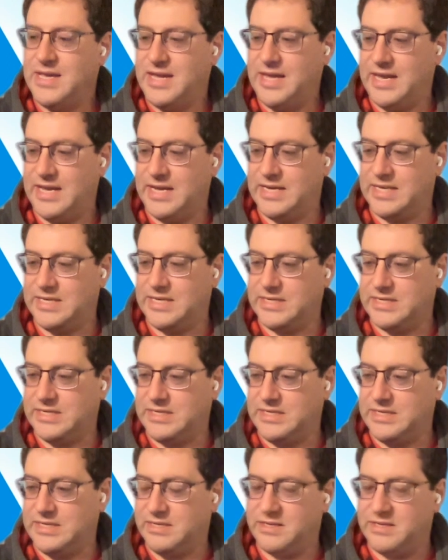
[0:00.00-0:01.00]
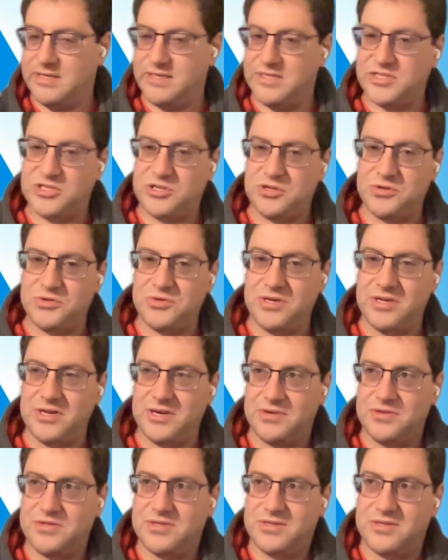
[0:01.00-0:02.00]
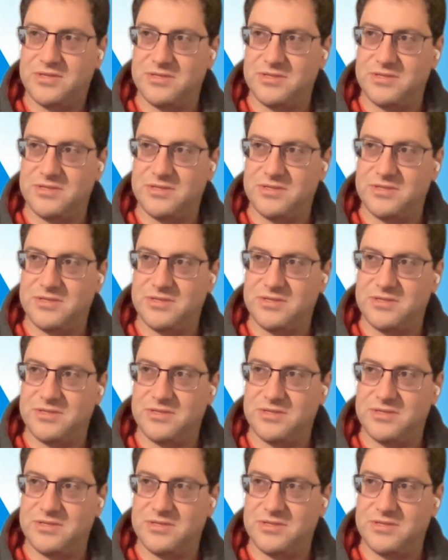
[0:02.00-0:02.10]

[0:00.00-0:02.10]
and so you know